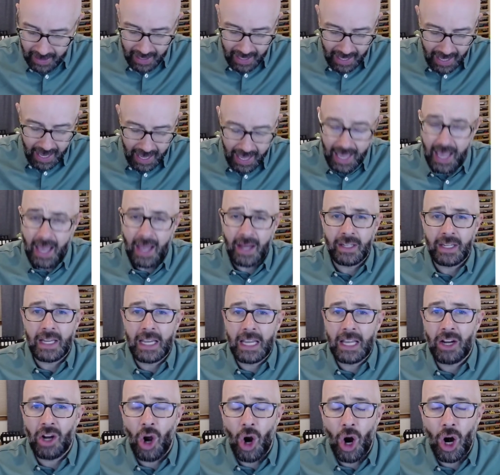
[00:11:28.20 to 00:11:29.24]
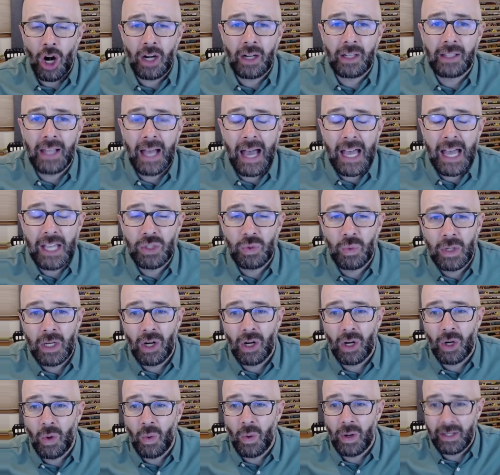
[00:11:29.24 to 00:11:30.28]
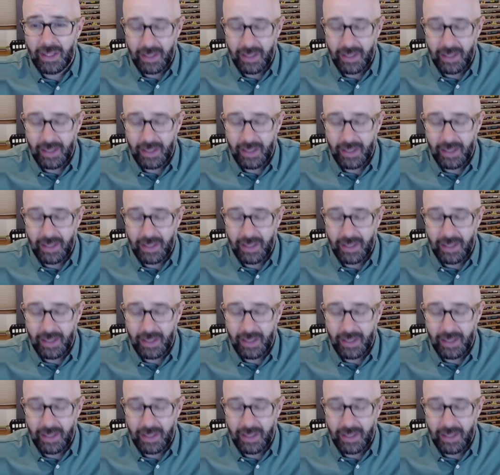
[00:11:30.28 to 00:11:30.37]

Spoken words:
And in our class, we are going to